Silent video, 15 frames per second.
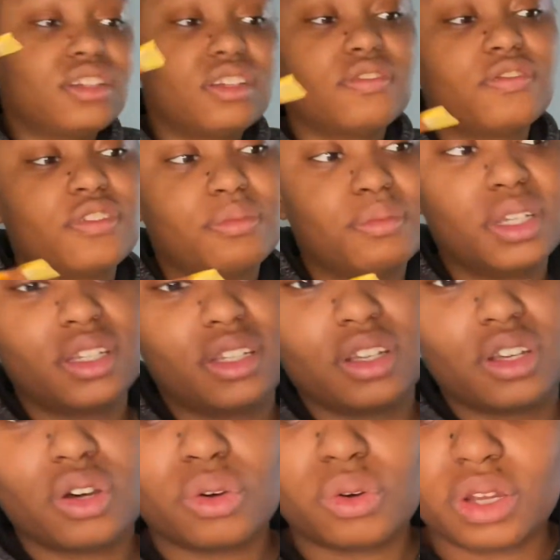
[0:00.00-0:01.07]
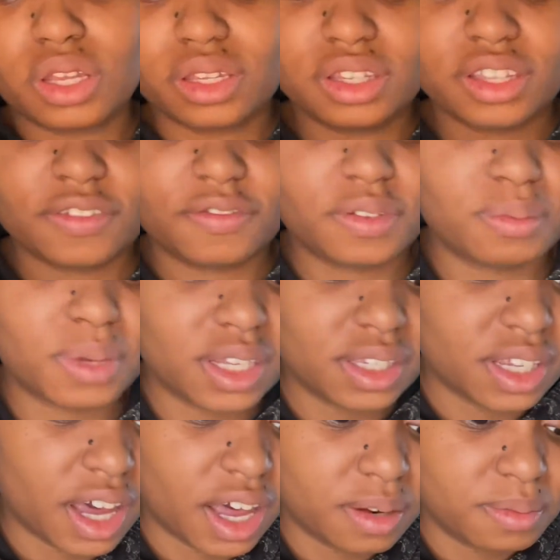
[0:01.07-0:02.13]
for me to go and live with my
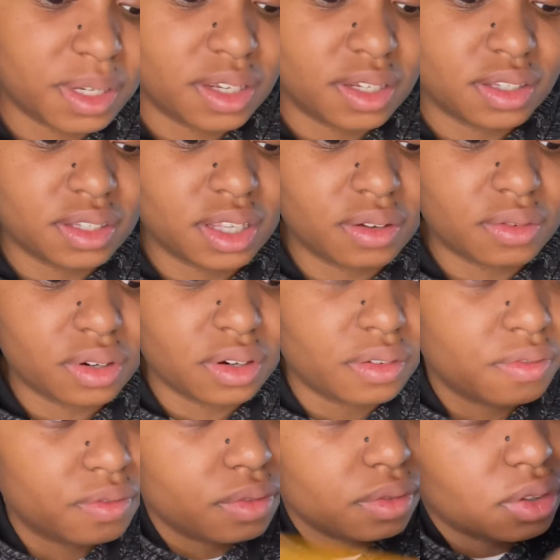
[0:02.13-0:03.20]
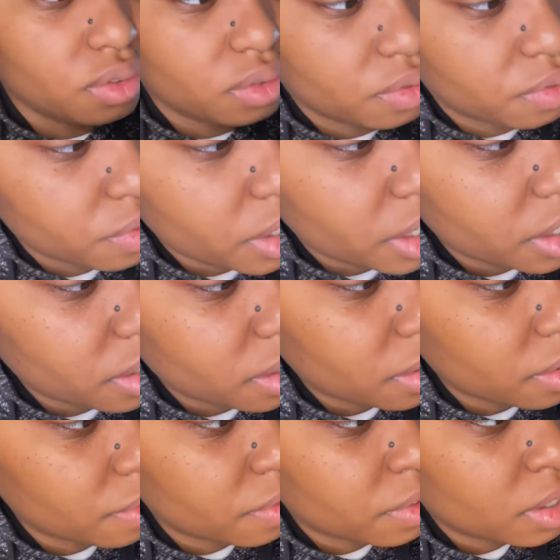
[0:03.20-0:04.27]
dad because they were a little afraid
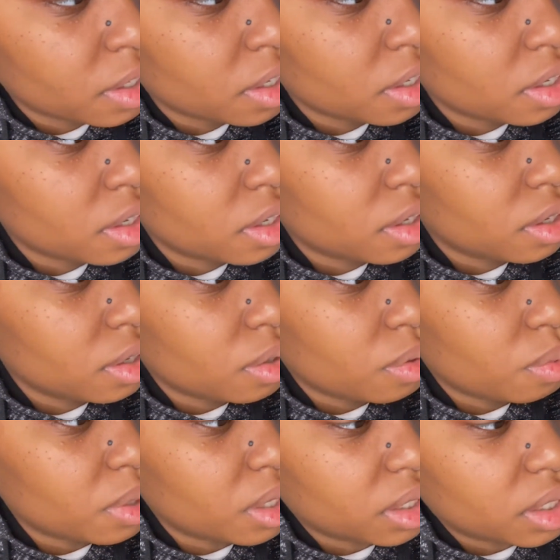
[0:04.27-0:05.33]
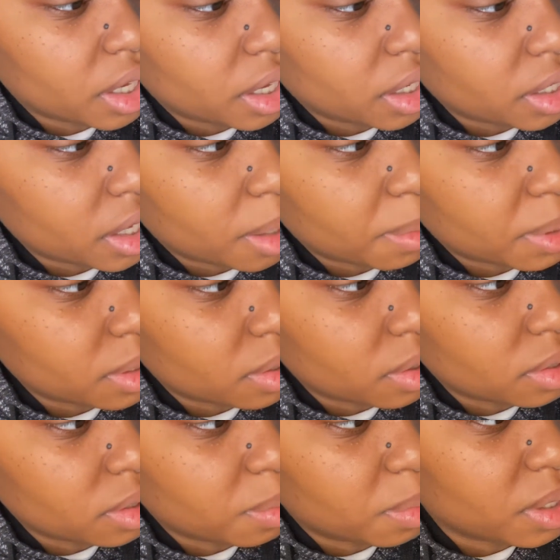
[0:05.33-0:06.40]
of what had happened
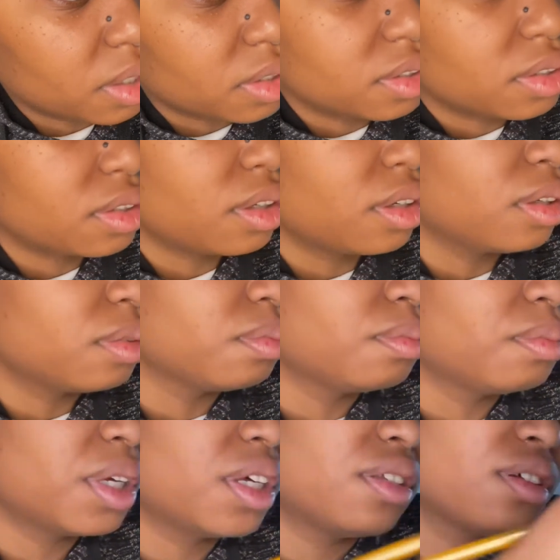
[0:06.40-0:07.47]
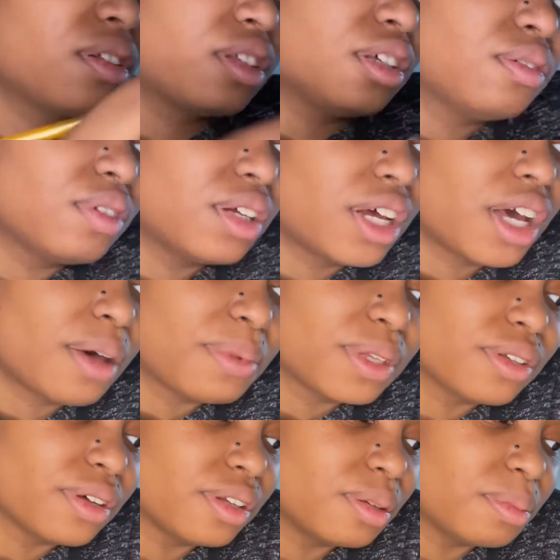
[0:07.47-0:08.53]
on the bus. Basically what happened
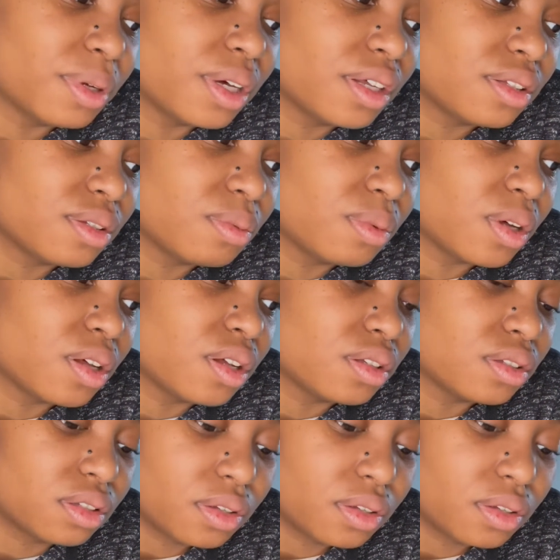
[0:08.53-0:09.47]
on the bus was